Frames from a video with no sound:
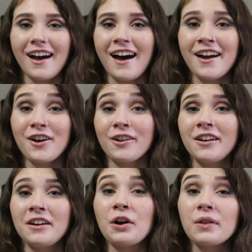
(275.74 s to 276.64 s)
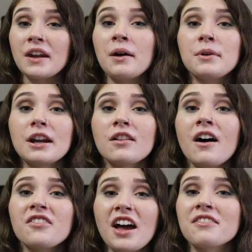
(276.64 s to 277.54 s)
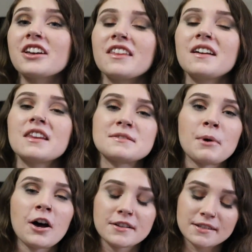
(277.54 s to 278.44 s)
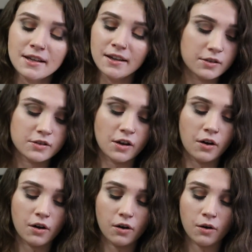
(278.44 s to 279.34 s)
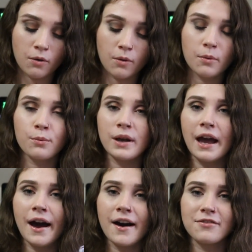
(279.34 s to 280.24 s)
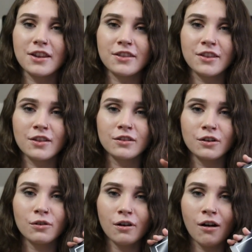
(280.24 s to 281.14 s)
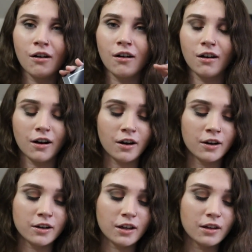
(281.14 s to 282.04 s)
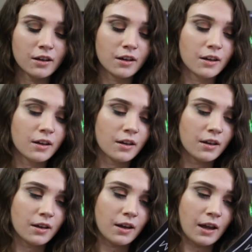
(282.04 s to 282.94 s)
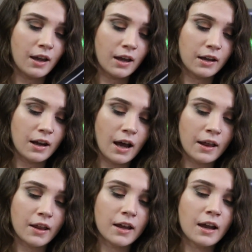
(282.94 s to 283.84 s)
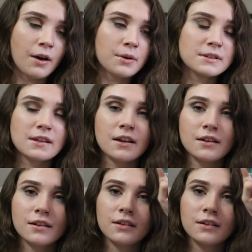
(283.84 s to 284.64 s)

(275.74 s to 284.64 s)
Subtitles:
I already know that I'm gonna love everything in this box. So we have the little card, and I like how it's like